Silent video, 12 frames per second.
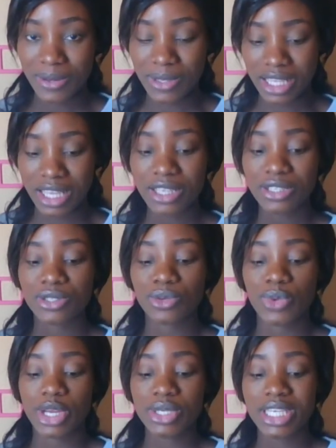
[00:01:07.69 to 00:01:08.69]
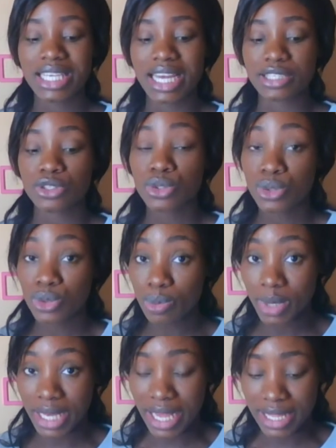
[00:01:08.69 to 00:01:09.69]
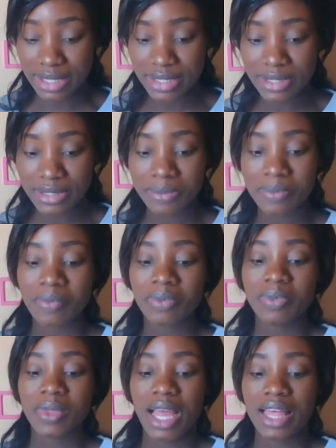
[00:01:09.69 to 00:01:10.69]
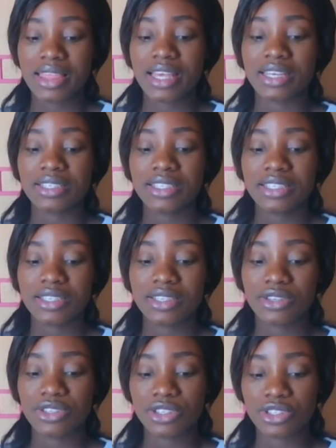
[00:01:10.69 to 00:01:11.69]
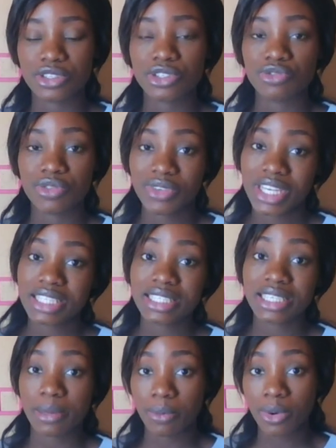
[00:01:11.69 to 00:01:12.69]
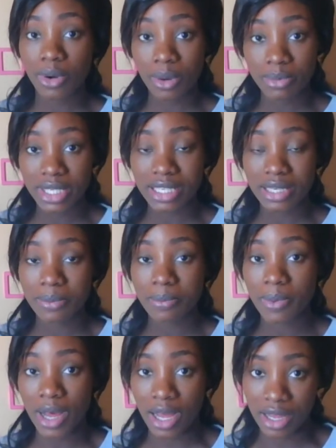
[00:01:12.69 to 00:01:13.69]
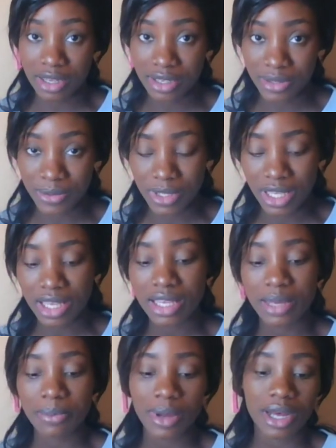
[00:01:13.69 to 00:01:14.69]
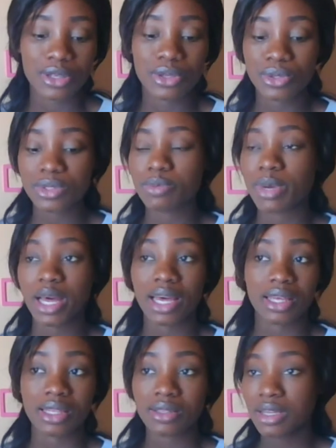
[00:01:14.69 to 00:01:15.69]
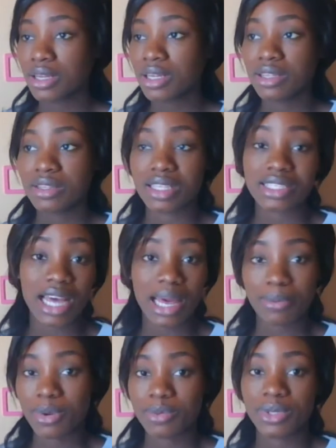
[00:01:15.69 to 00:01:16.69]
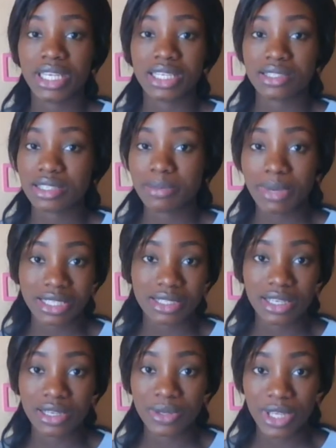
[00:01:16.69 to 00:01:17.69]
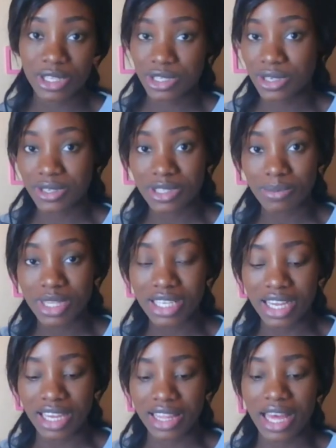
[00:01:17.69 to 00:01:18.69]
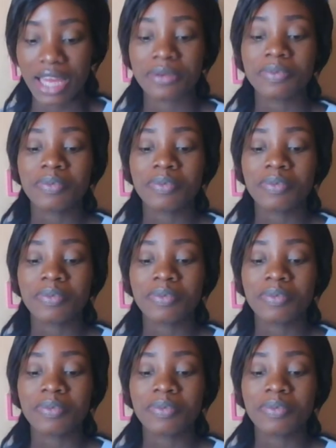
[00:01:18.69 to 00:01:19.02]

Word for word: Okay, so we're looking at two plans and then it's reflecting a public park, okay, a park used by the entire populace in a particular location or something like that.